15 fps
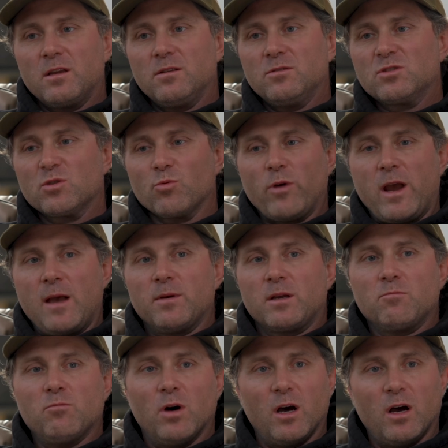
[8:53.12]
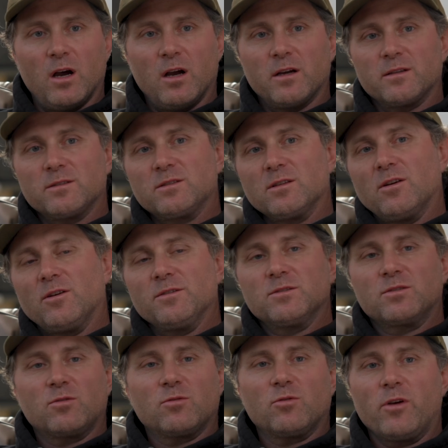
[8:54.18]
ceramic mugs and all
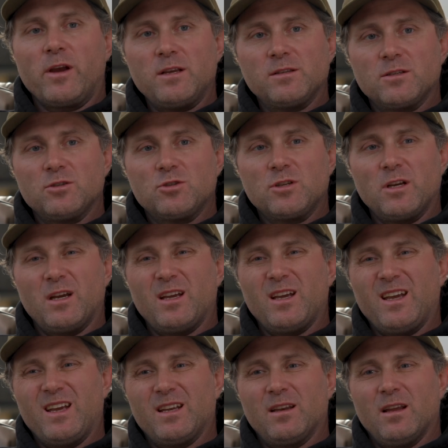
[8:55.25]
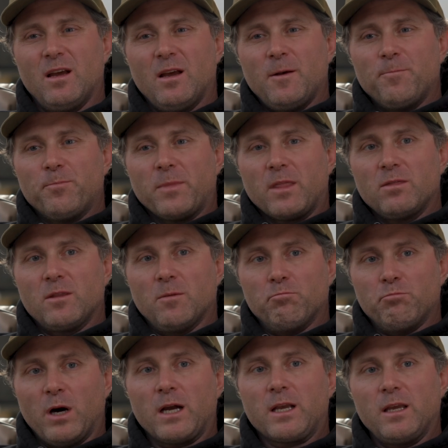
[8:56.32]
this crazy shit. And the
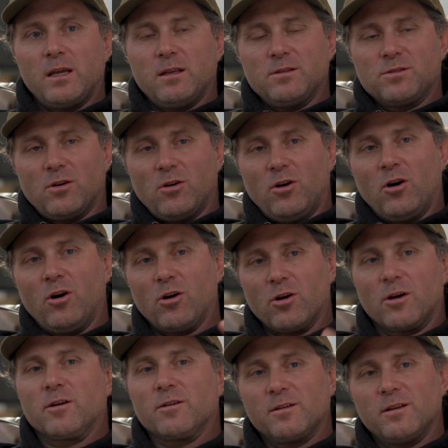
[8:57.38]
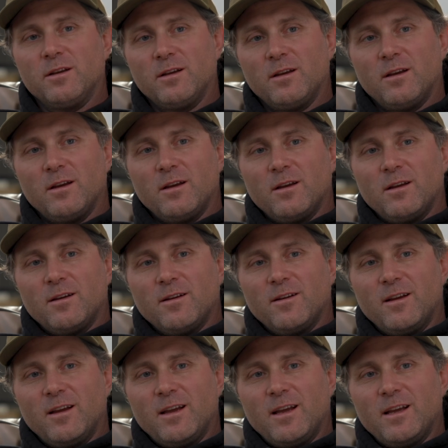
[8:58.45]
bucket is a hard
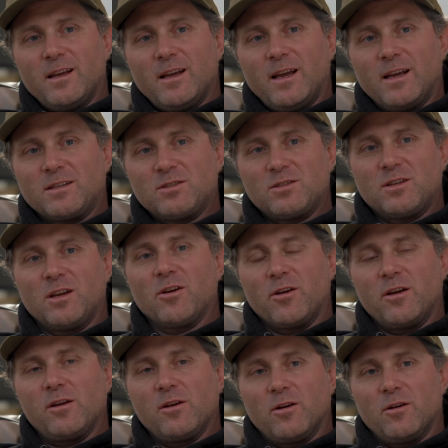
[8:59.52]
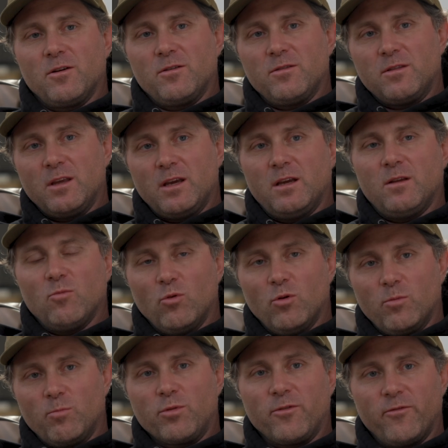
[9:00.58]
exterior that
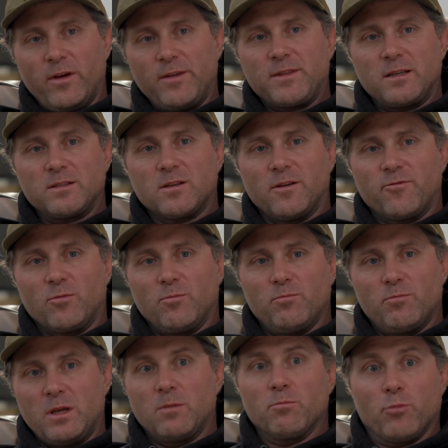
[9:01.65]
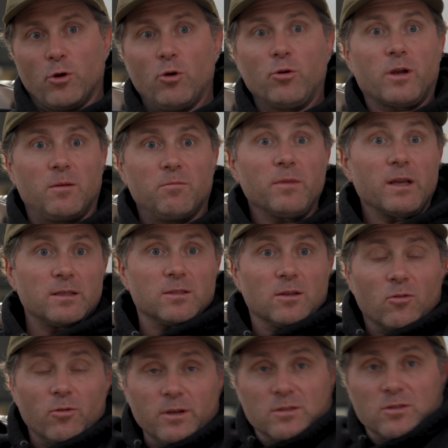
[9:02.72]
will prevent that stuff from being broken,
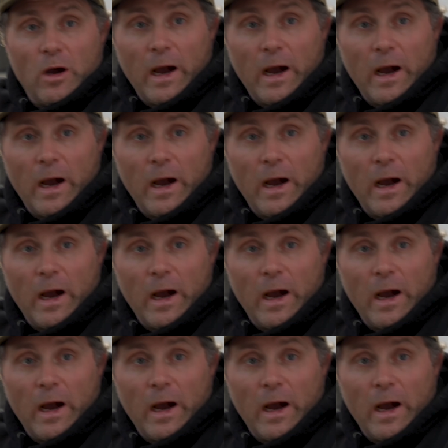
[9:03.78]
basically. So